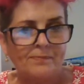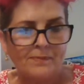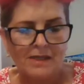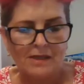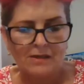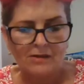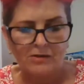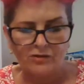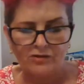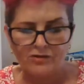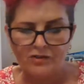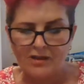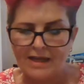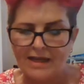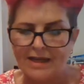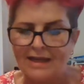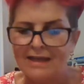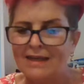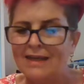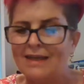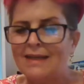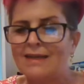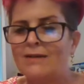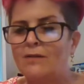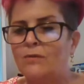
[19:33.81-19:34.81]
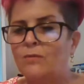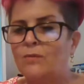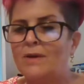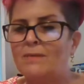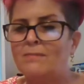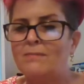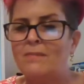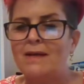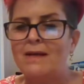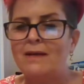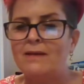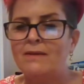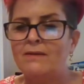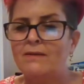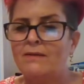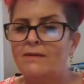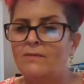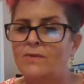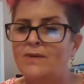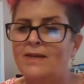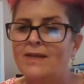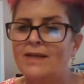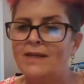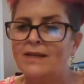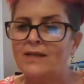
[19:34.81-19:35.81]
Because I like,
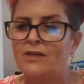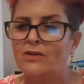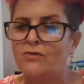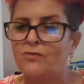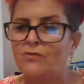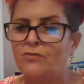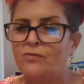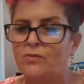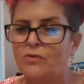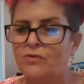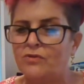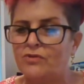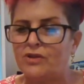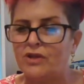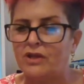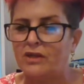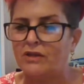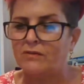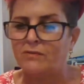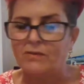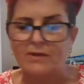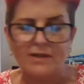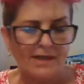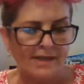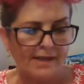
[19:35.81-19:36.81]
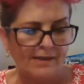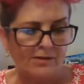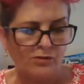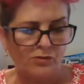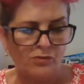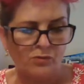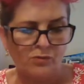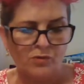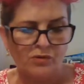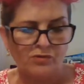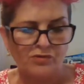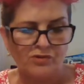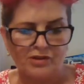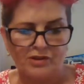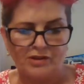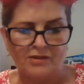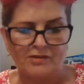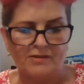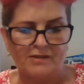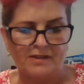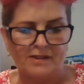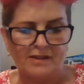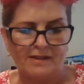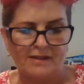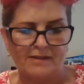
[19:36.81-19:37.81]
when I do washing
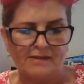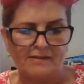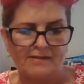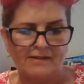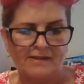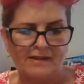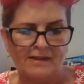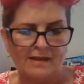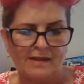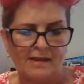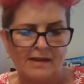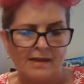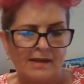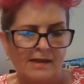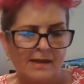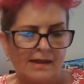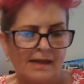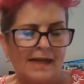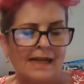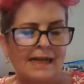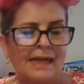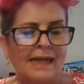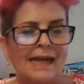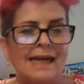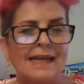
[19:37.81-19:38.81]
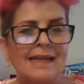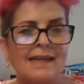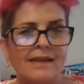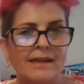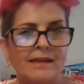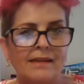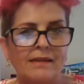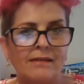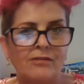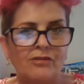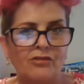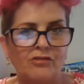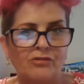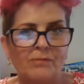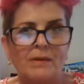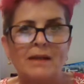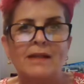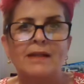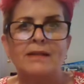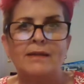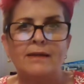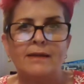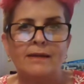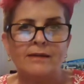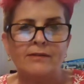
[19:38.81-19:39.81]
and things, I like it to
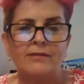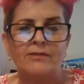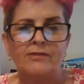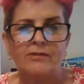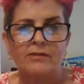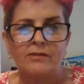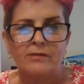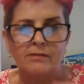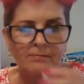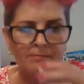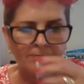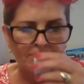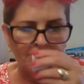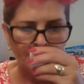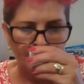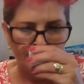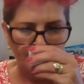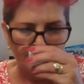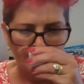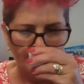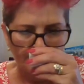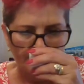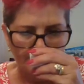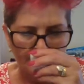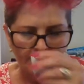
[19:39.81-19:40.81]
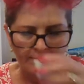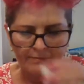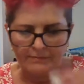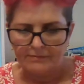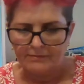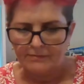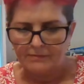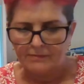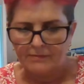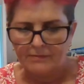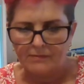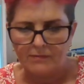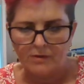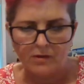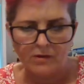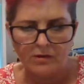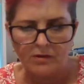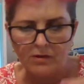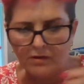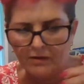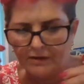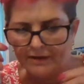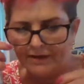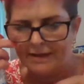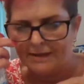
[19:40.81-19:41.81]
smell nice.
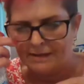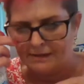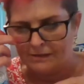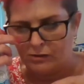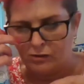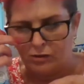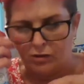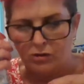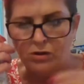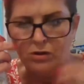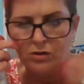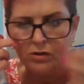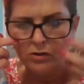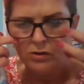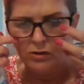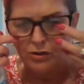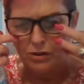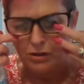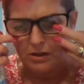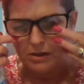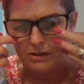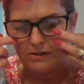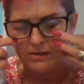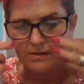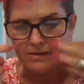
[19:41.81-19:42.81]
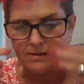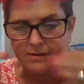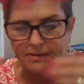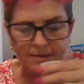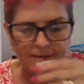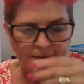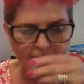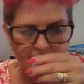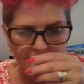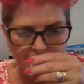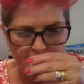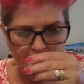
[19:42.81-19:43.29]
Oh, that's gorgeous.